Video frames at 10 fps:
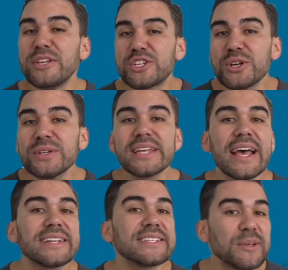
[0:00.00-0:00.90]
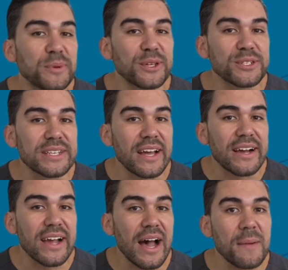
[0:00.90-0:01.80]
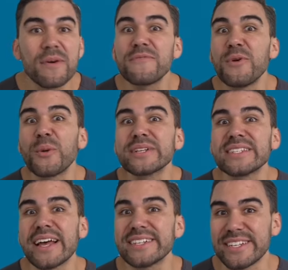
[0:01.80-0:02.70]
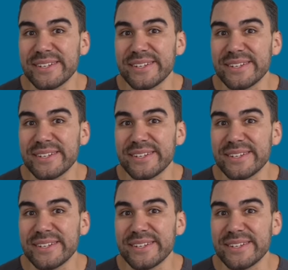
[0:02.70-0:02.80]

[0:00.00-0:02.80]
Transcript: be sure to head to simplenursing.com forward slash